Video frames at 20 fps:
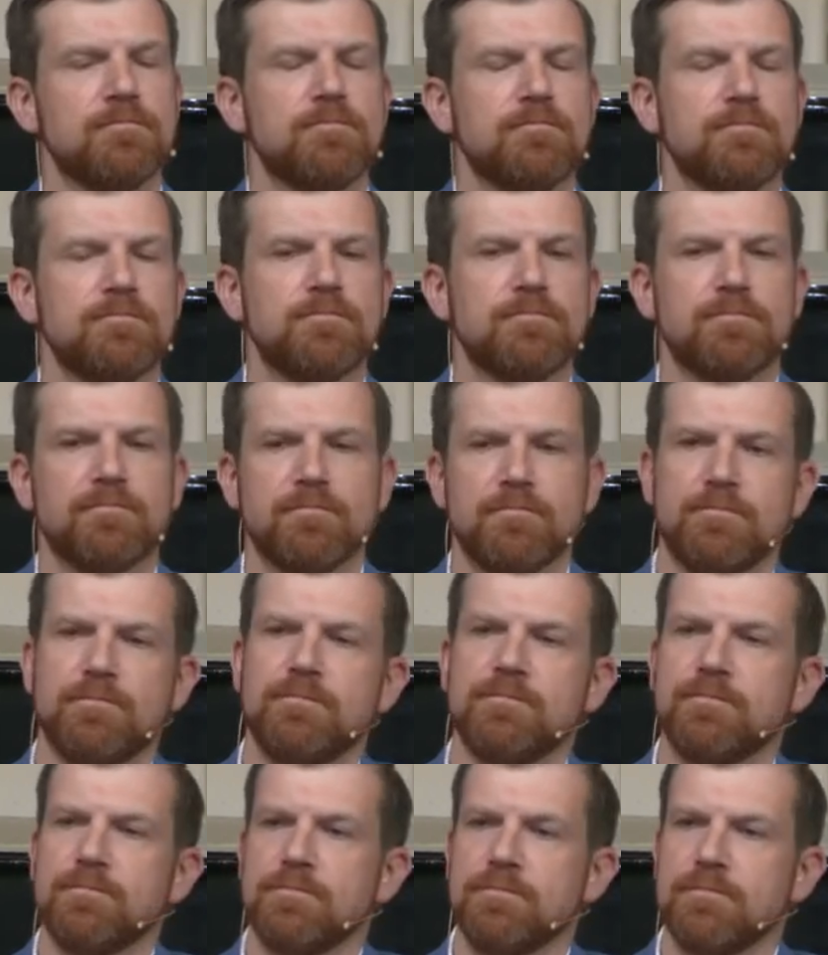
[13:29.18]

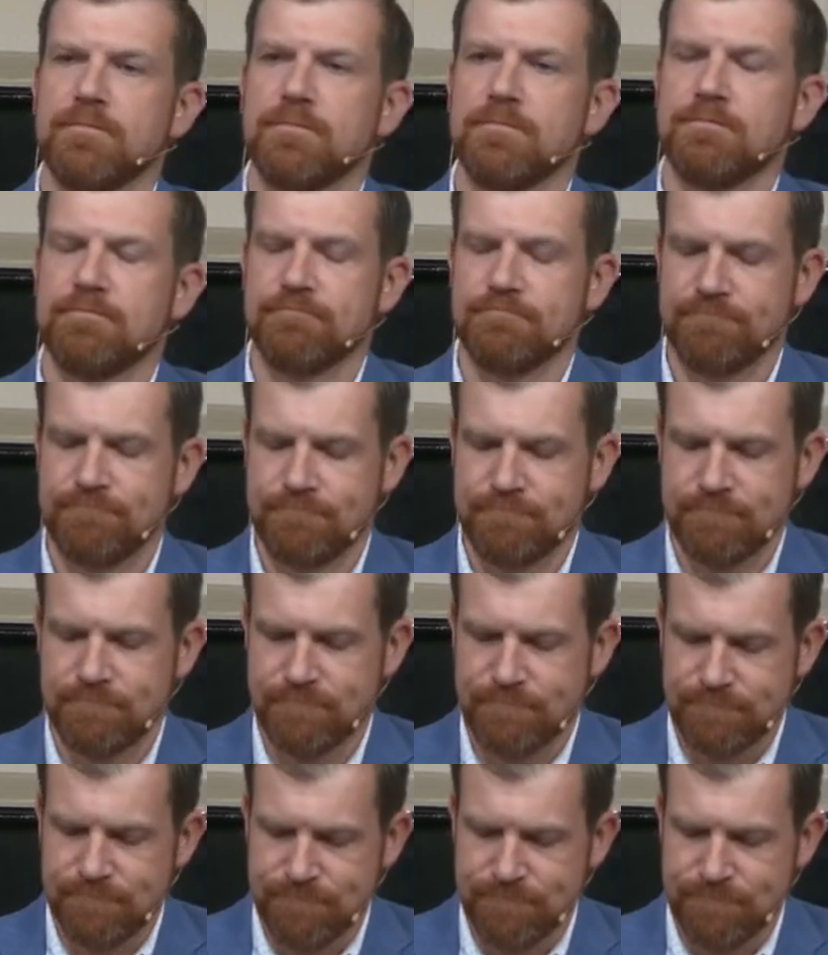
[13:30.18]
Nothing is said.